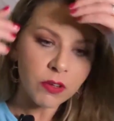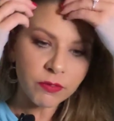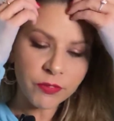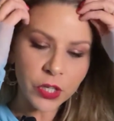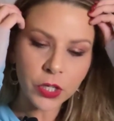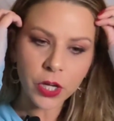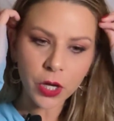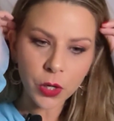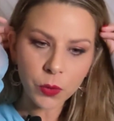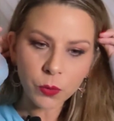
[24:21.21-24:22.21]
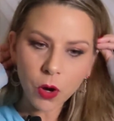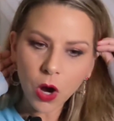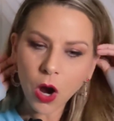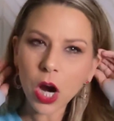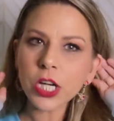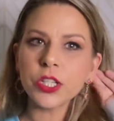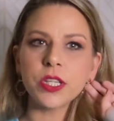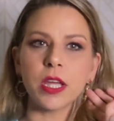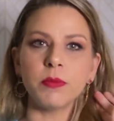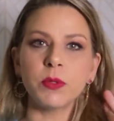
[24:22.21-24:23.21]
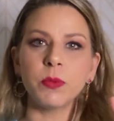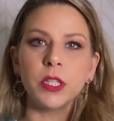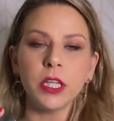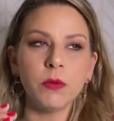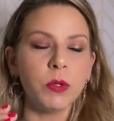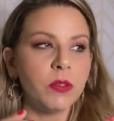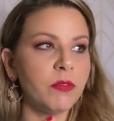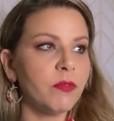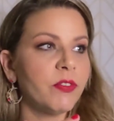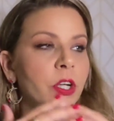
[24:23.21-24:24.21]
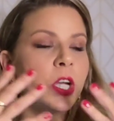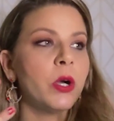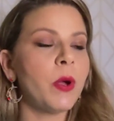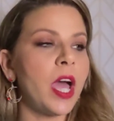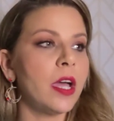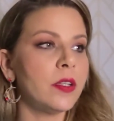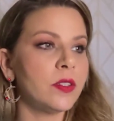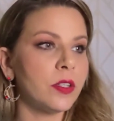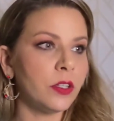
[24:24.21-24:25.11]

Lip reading: Virgo archetypes, really, with Virgo as,